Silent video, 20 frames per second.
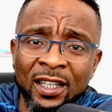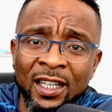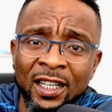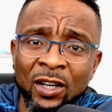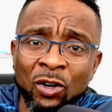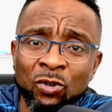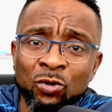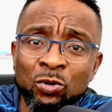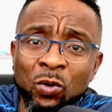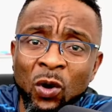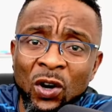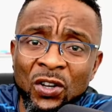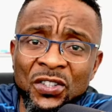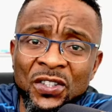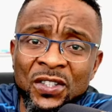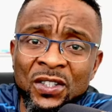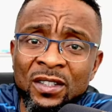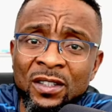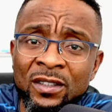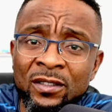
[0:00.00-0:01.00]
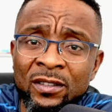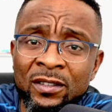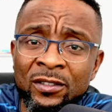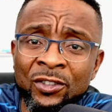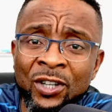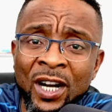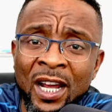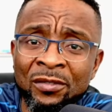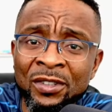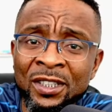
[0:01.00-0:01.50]
Who was
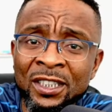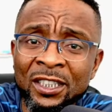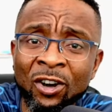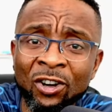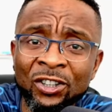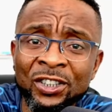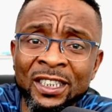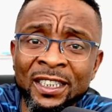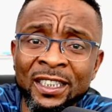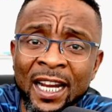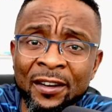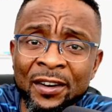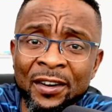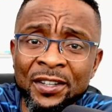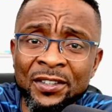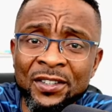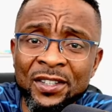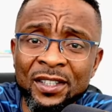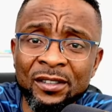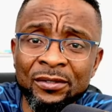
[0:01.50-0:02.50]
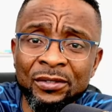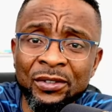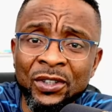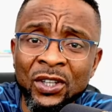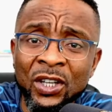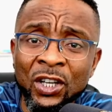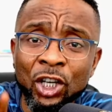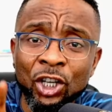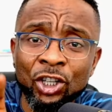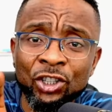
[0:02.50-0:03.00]
driving all the narrative?
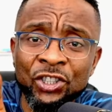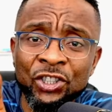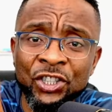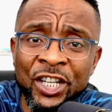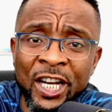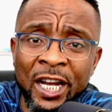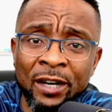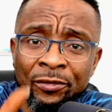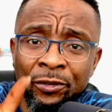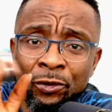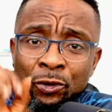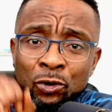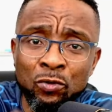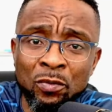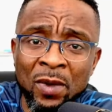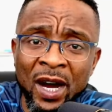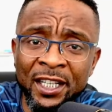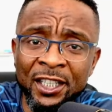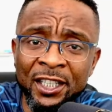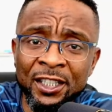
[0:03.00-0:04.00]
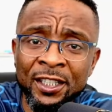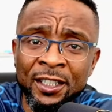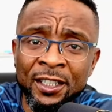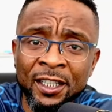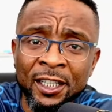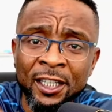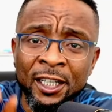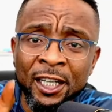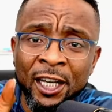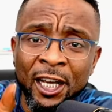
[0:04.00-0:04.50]
Devolumayi,
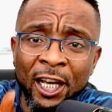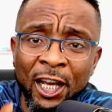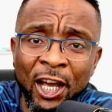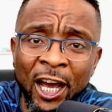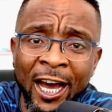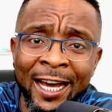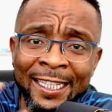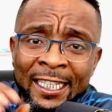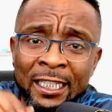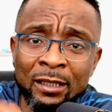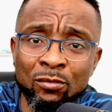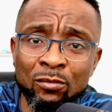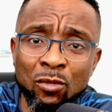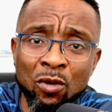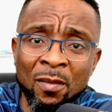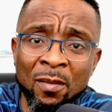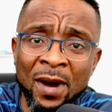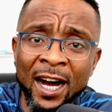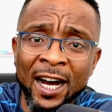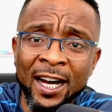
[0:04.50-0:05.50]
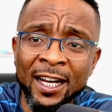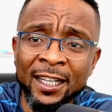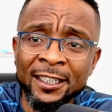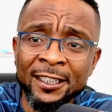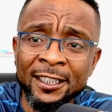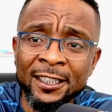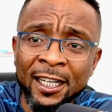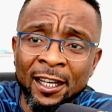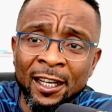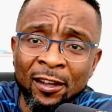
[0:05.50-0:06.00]
an Igbo man,
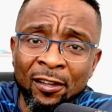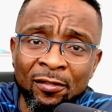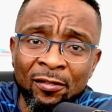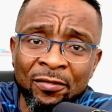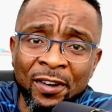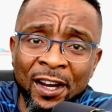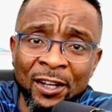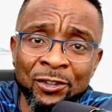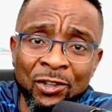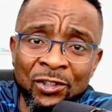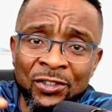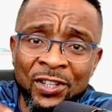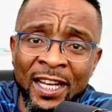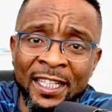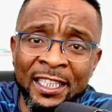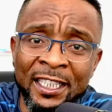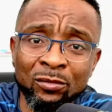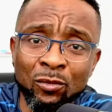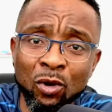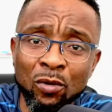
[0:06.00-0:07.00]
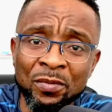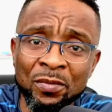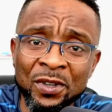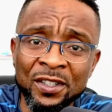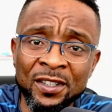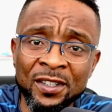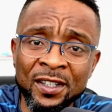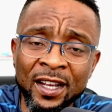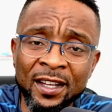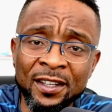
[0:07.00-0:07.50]
versus an Igbo
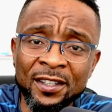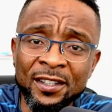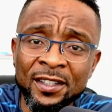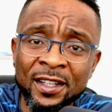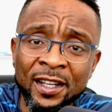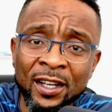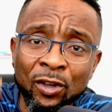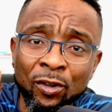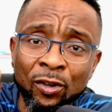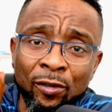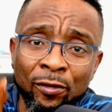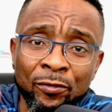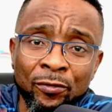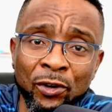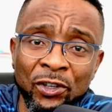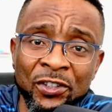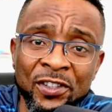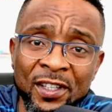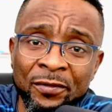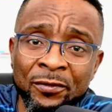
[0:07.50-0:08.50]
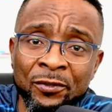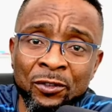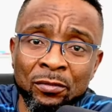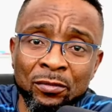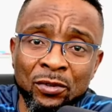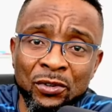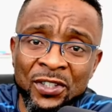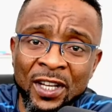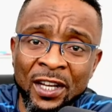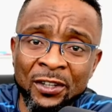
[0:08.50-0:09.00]
business, but if
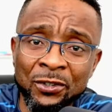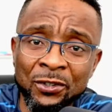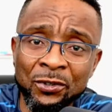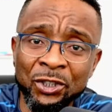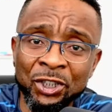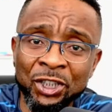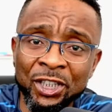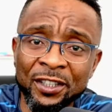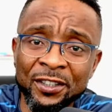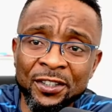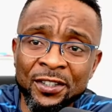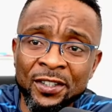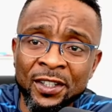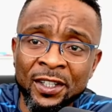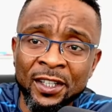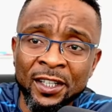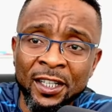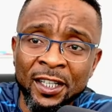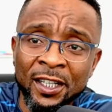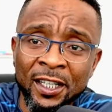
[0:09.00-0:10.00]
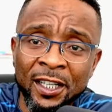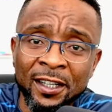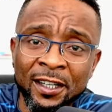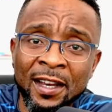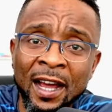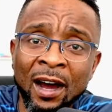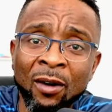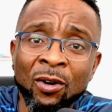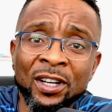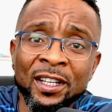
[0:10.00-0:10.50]
Numbus Associates,
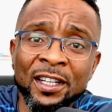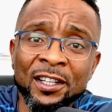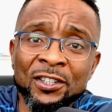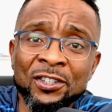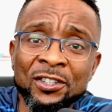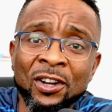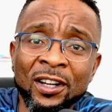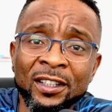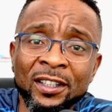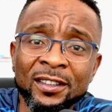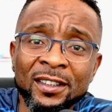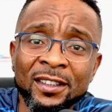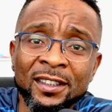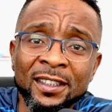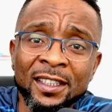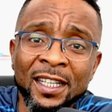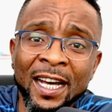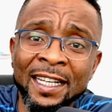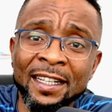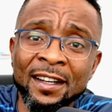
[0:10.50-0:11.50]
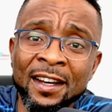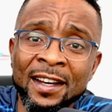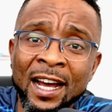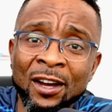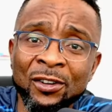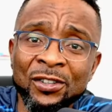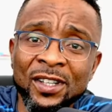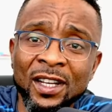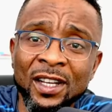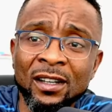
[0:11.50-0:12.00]
that one is done. And they now
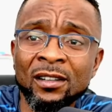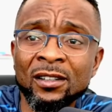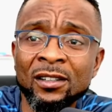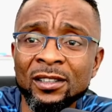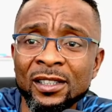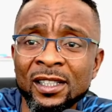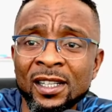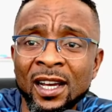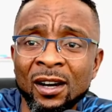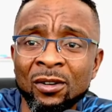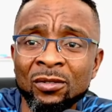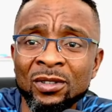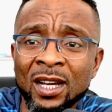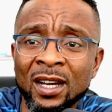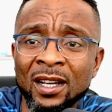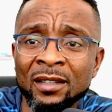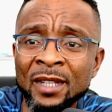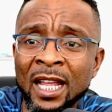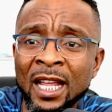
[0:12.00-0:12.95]
said, oh yeah, we are